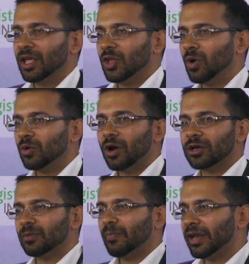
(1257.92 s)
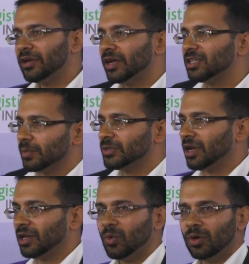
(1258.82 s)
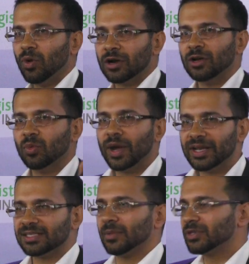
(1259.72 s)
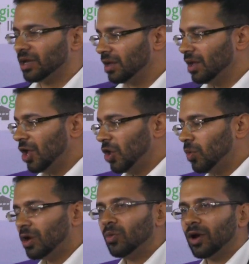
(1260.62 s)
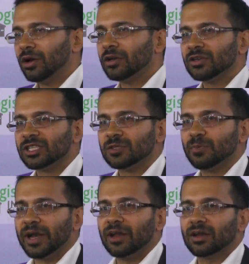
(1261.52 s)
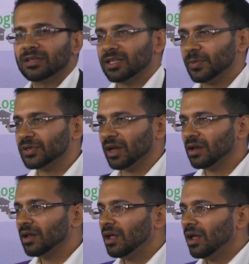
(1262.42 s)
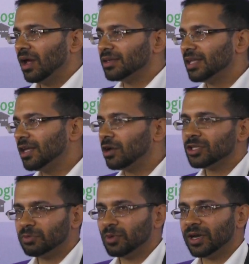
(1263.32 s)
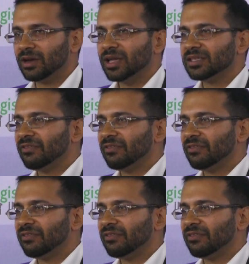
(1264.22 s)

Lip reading: you want water to penetrate a substrate, you want water to wet a substrate, you want water to spread across a substrate, a silicon superwetter is a